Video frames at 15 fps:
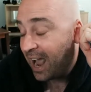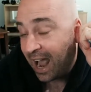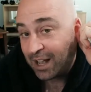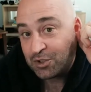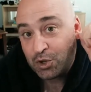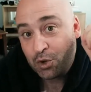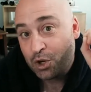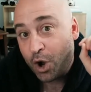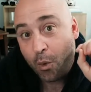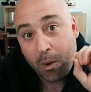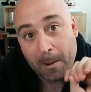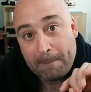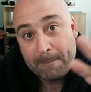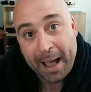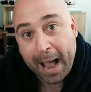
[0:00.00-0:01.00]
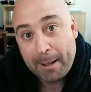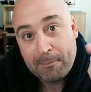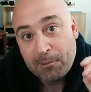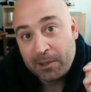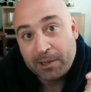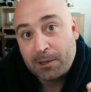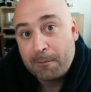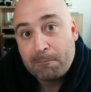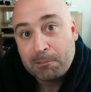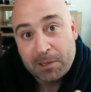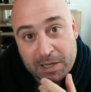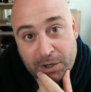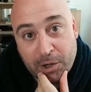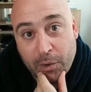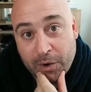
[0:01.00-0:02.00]
as you go on babbling
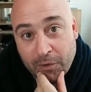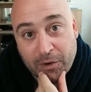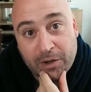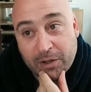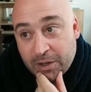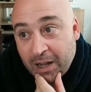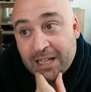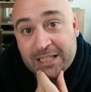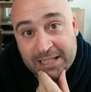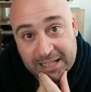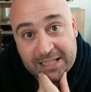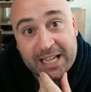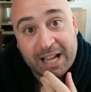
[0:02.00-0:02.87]
complete incoherent nonsense,